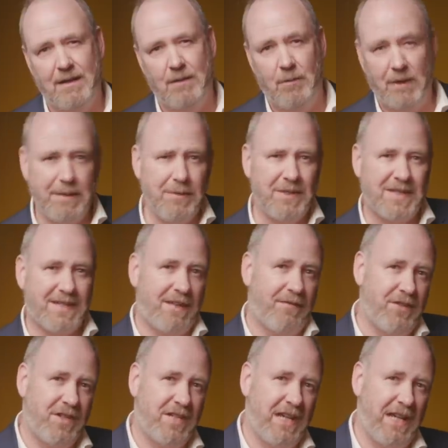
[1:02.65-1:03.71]
When he was
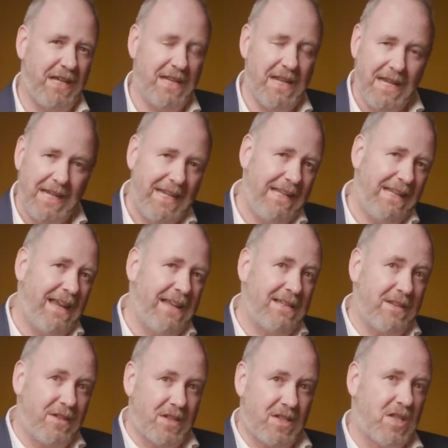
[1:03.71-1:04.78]
17, he
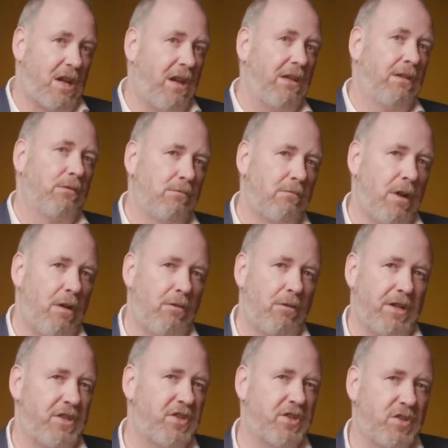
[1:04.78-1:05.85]
landed the title role
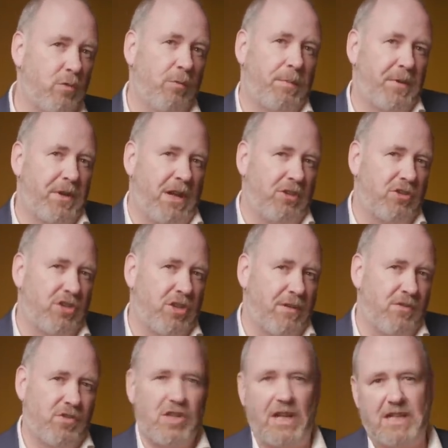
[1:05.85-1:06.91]
in a school production
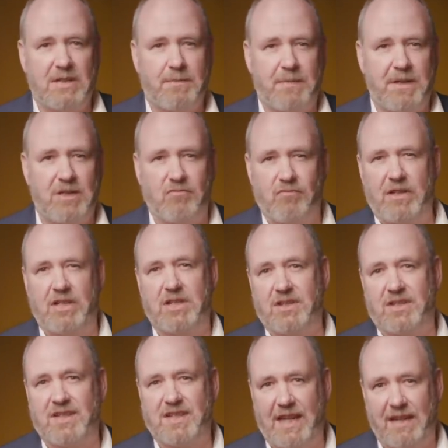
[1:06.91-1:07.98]
of Shakespeare's Richard
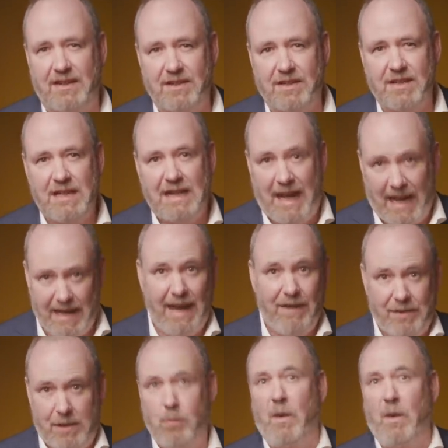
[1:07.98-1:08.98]
II, and having